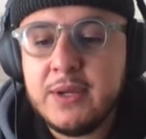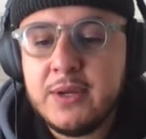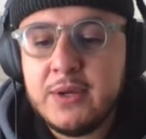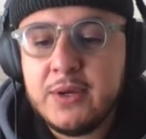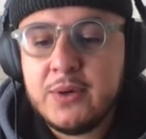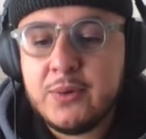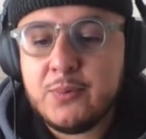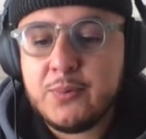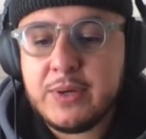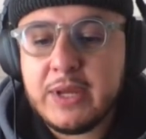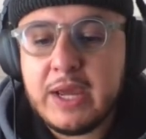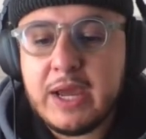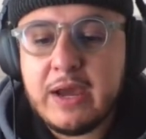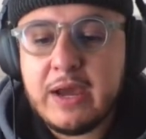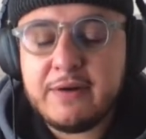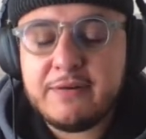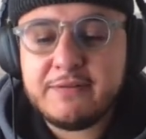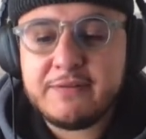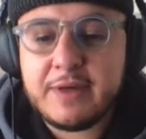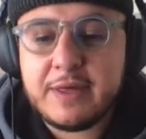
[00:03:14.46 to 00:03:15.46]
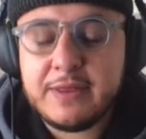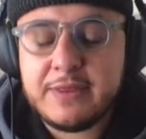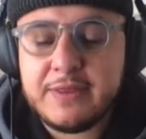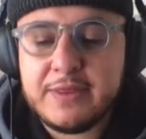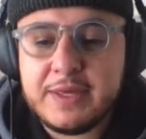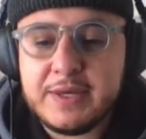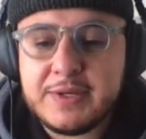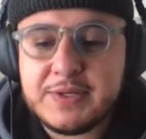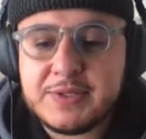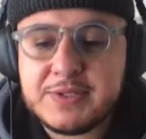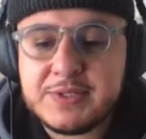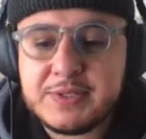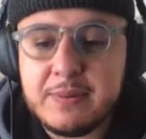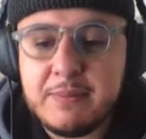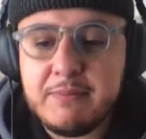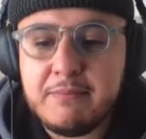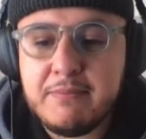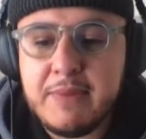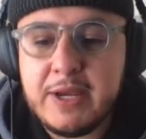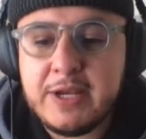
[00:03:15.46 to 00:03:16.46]
we have this
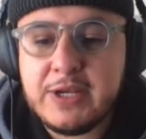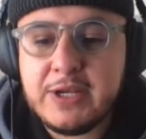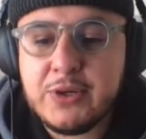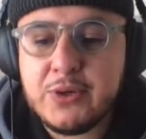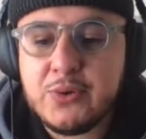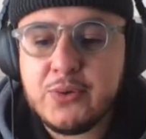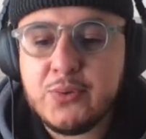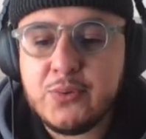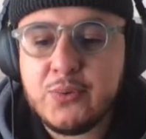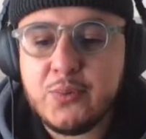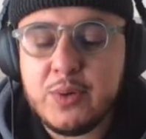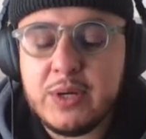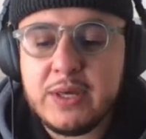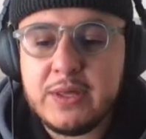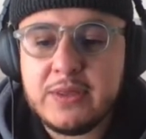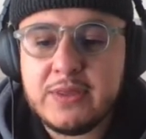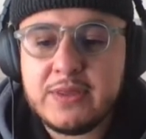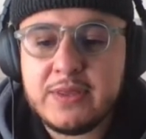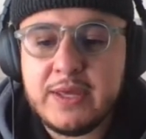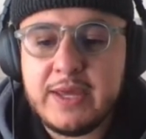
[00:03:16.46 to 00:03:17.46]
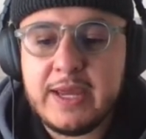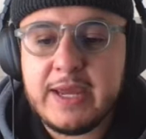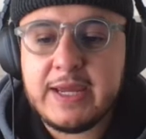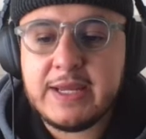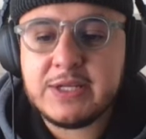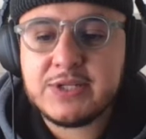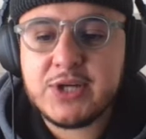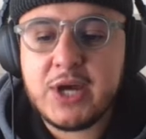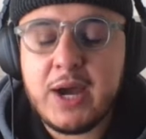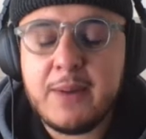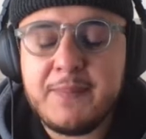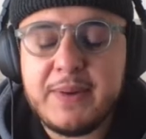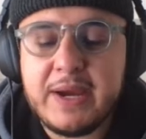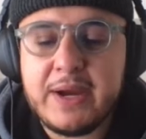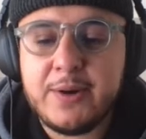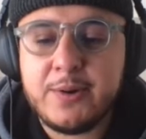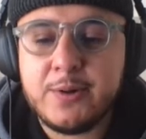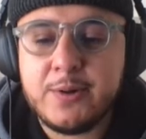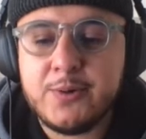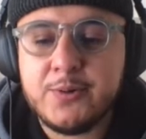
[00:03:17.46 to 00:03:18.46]
menu with a top
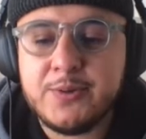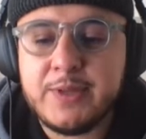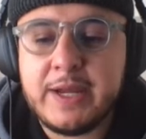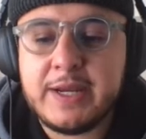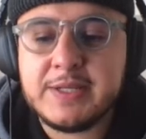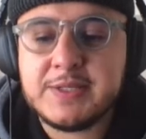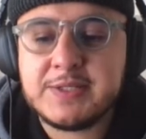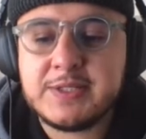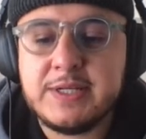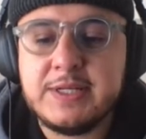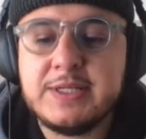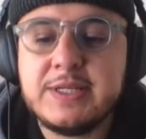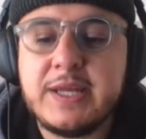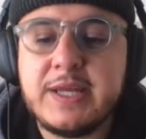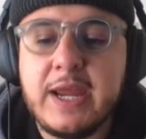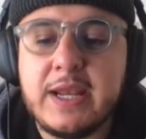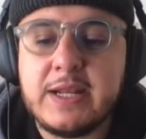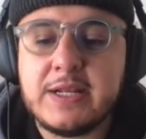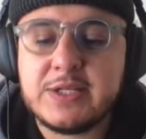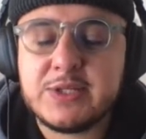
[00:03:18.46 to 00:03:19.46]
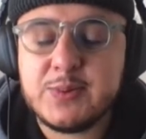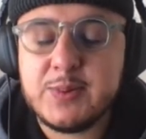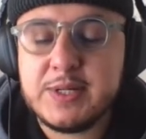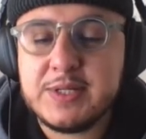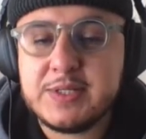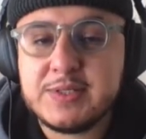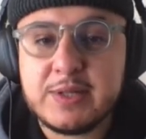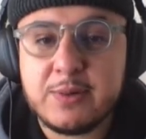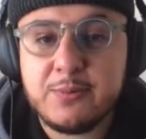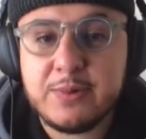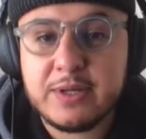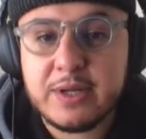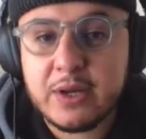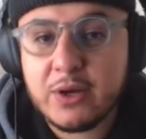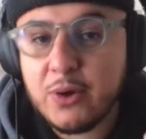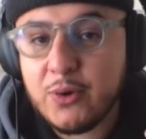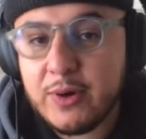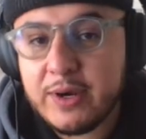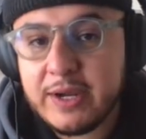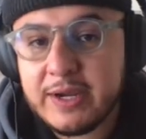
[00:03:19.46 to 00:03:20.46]
arrow that is indicating to us that we could
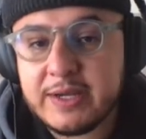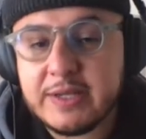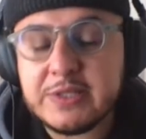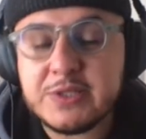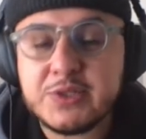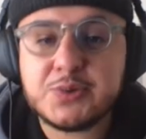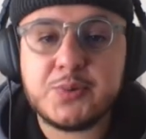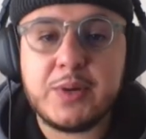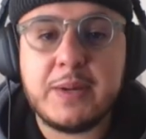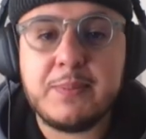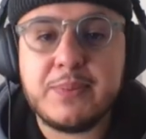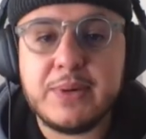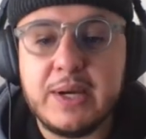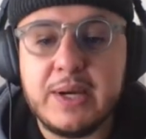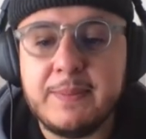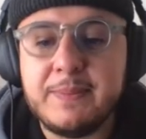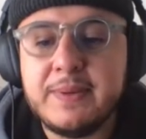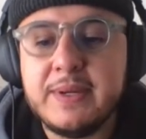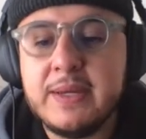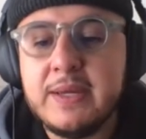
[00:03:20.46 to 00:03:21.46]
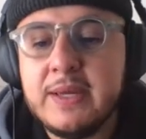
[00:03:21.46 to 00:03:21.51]
go ahead and swipe up